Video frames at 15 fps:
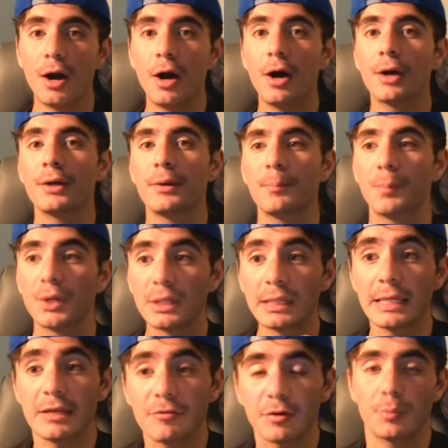
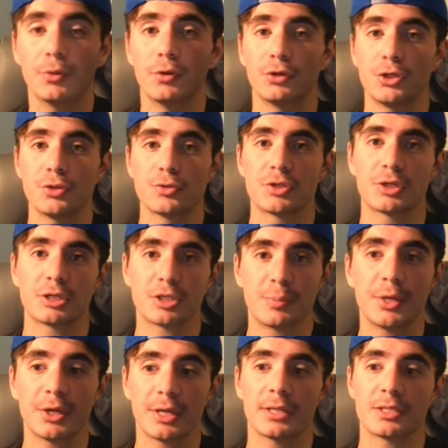unbelievable user
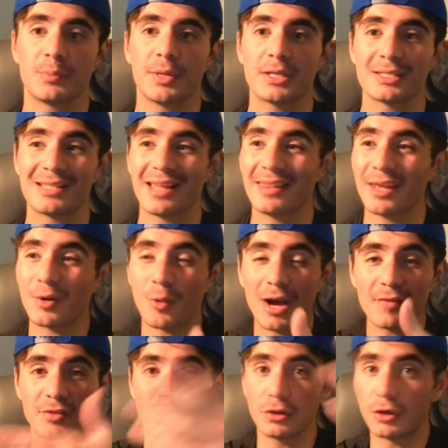experience because then they don't
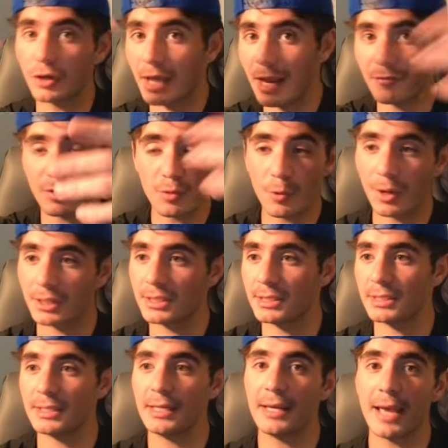have to look everywhere to
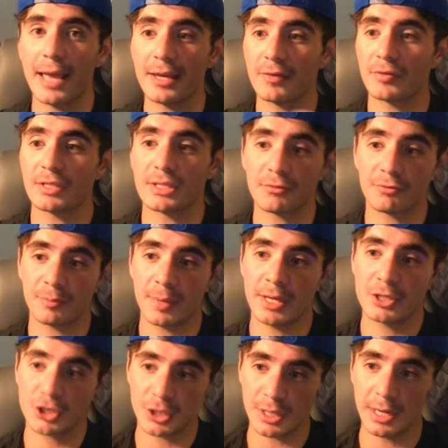see any of this
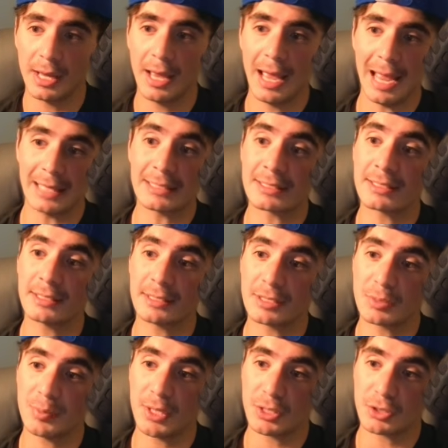information. And since it's being